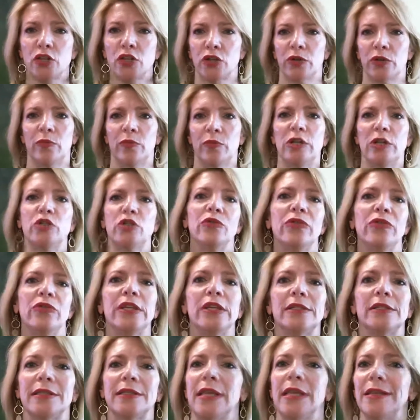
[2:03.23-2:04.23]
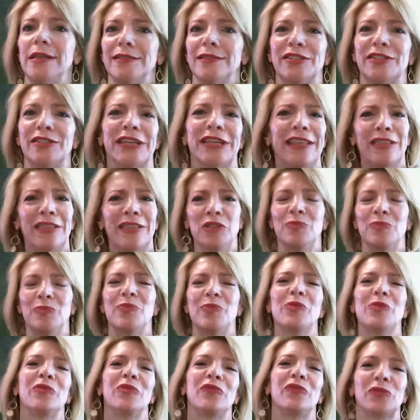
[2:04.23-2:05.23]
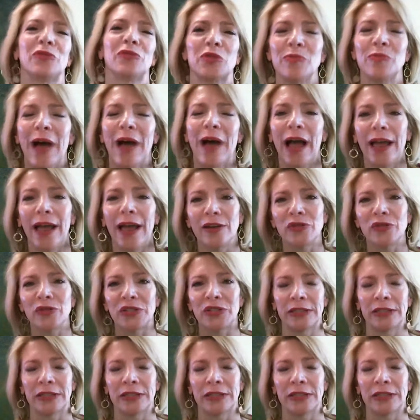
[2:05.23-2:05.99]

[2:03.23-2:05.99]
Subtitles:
and we do these things to get these beautiful smiles.